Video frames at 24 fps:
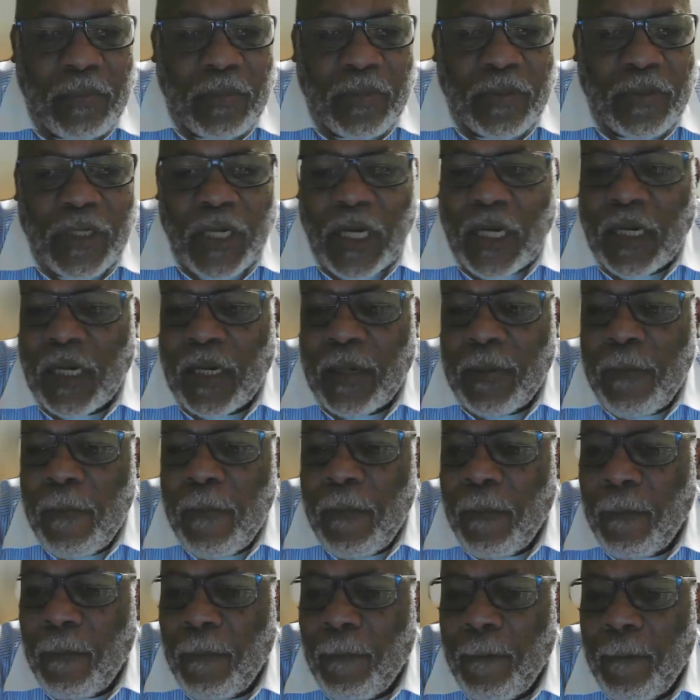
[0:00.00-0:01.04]
Sheila?
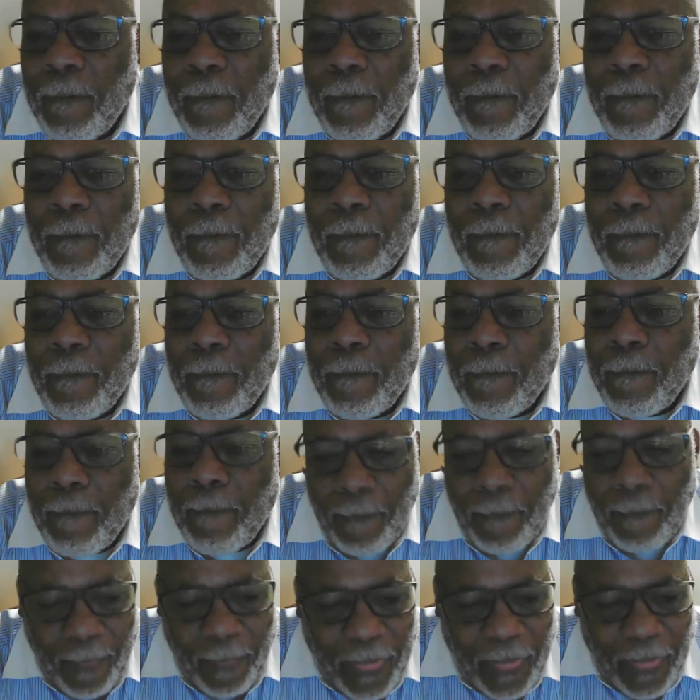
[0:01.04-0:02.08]

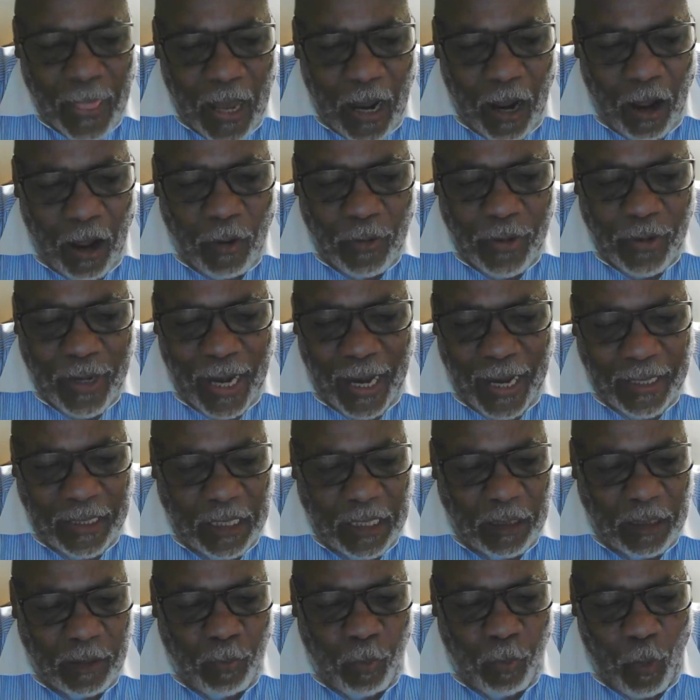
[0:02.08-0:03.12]
Aye. Okay, at
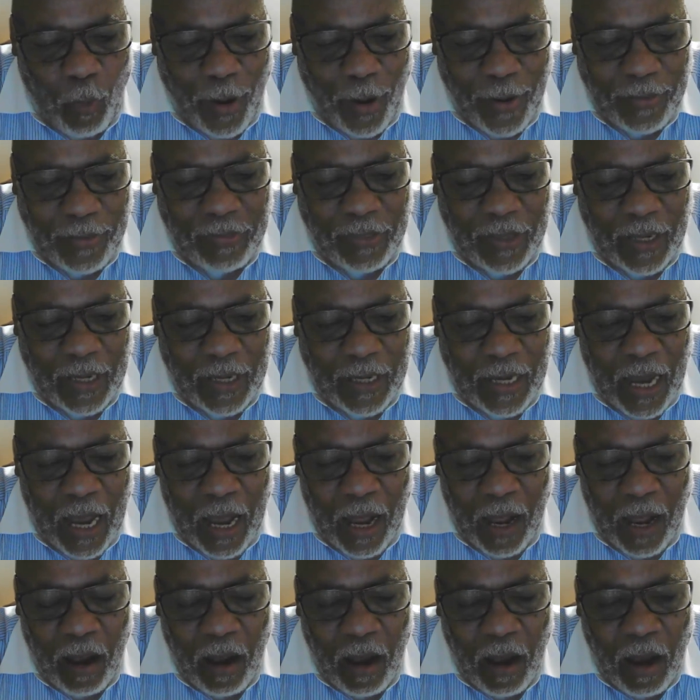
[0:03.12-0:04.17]
this point, the
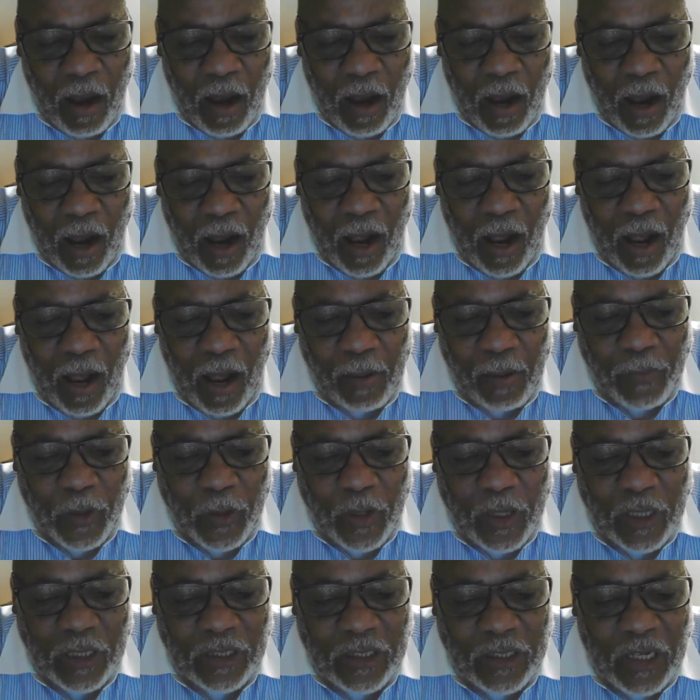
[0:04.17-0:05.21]
uh, uh, the
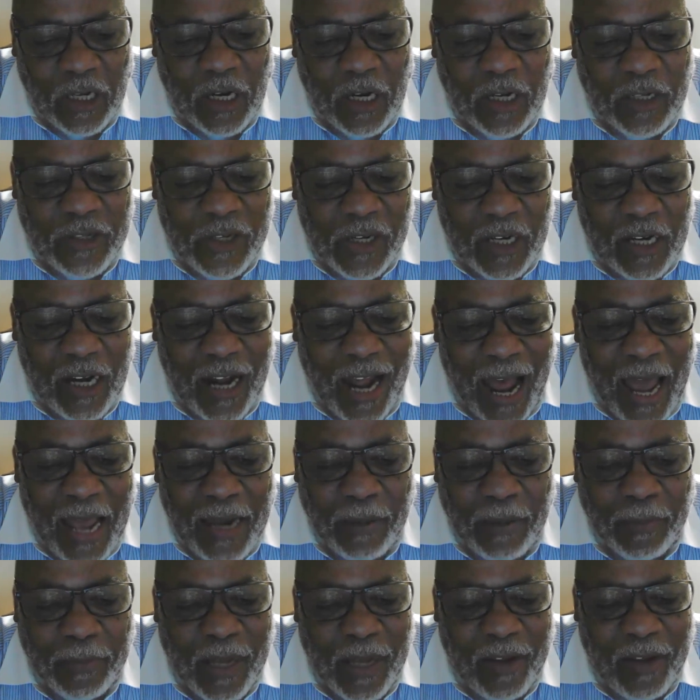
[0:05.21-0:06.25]
consent agenda
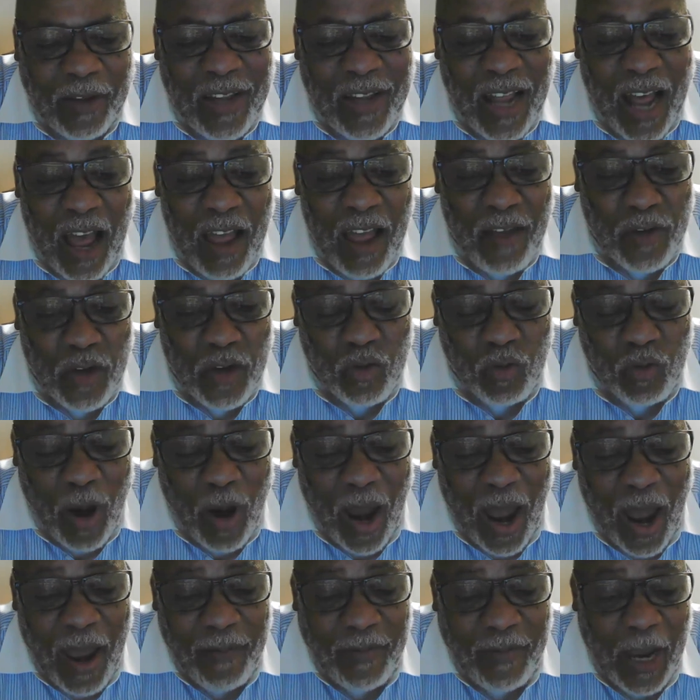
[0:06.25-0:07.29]
items as I have
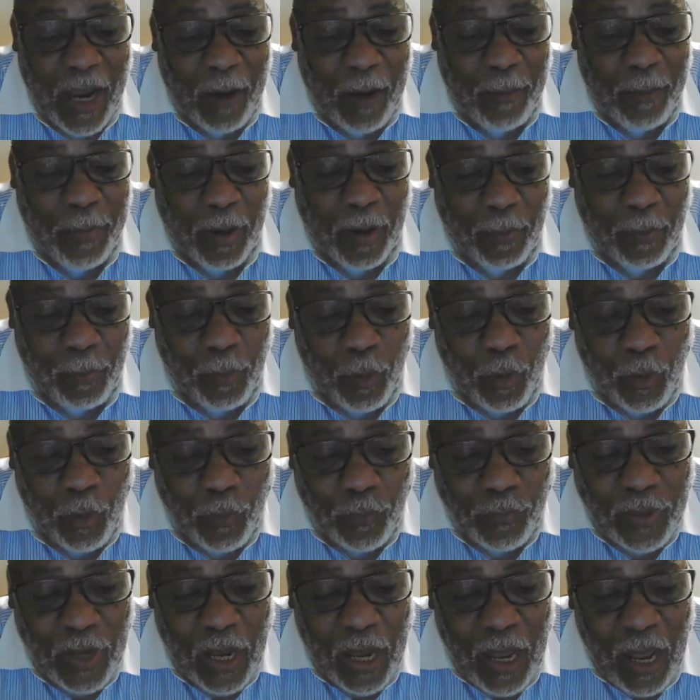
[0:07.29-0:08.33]
described have been
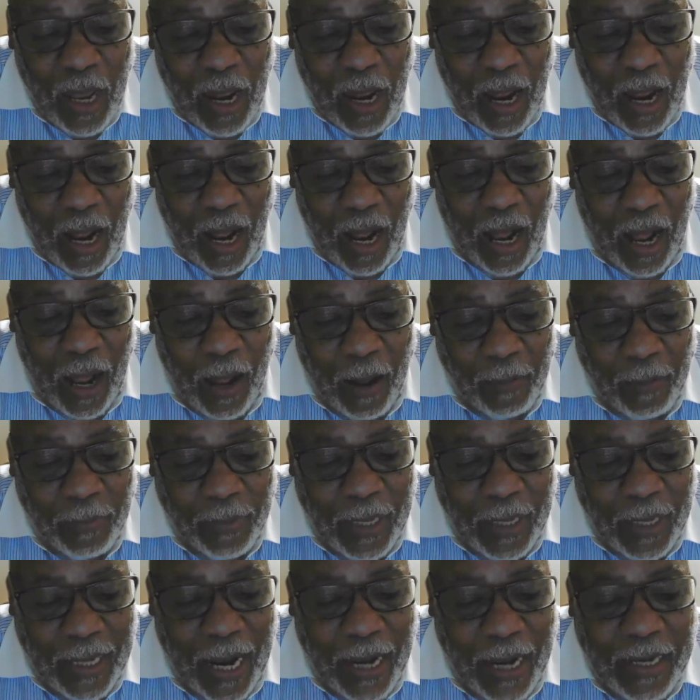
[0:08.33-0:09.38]
approved. Uh,
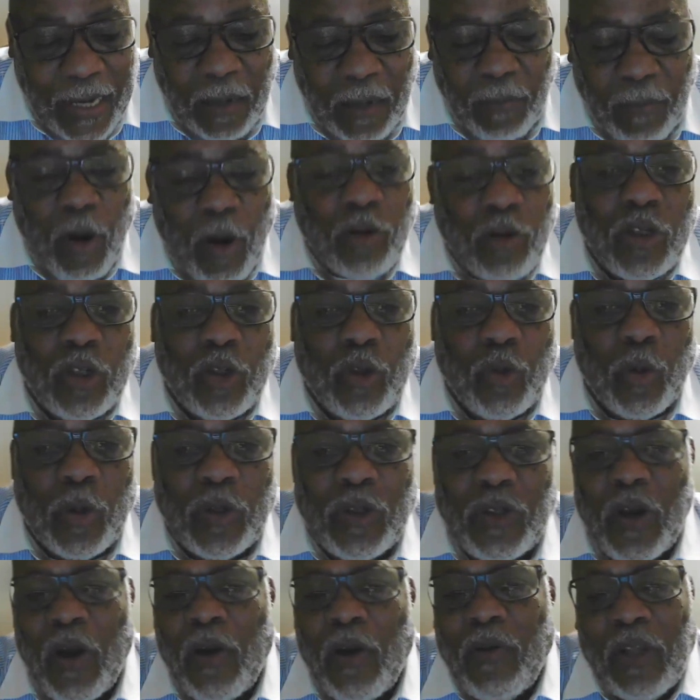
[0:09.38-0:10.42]
can I get a motion to
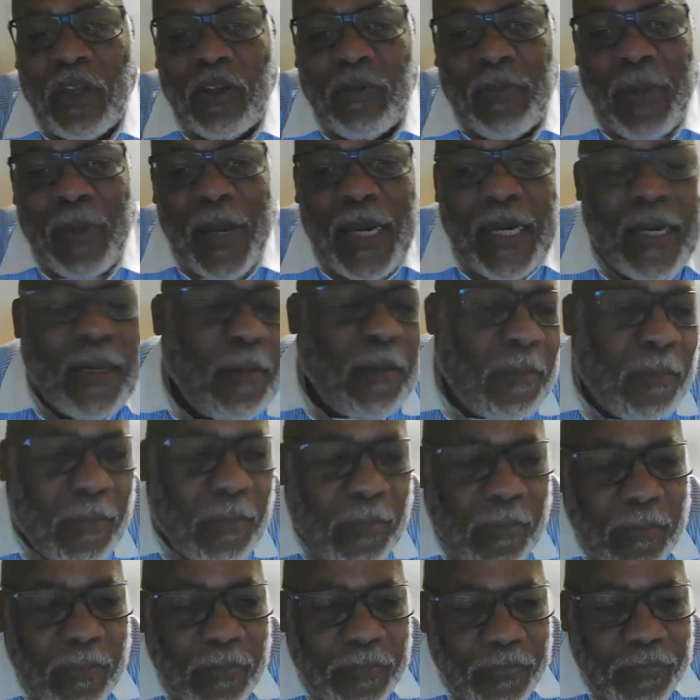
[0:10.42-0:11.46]
adjourn this meeting?
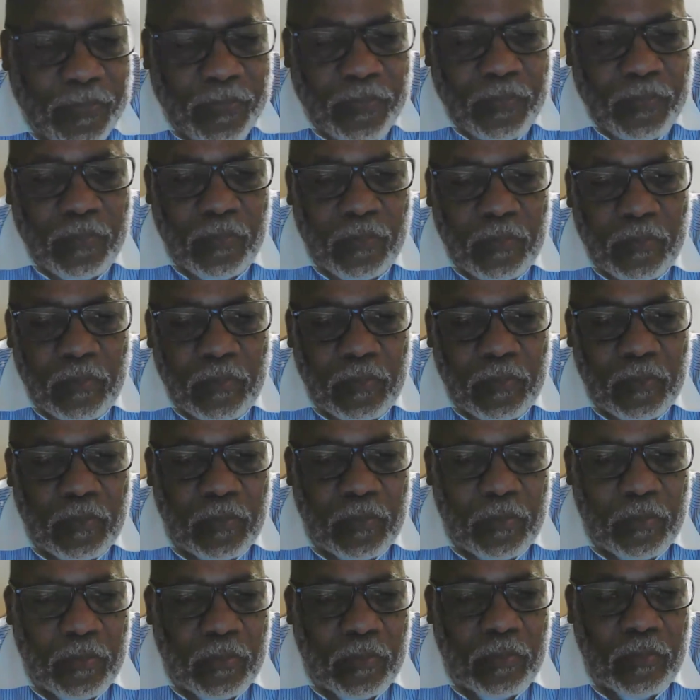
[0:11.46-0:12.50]

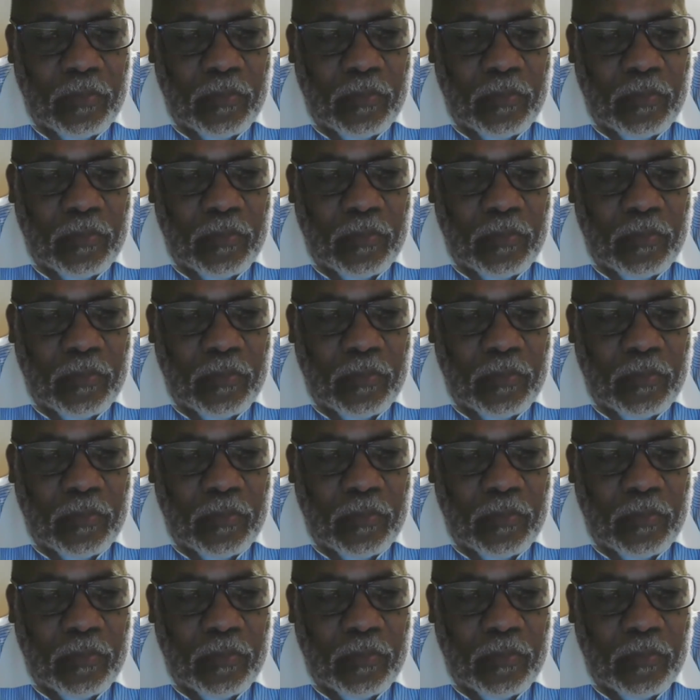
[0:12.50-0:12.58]
So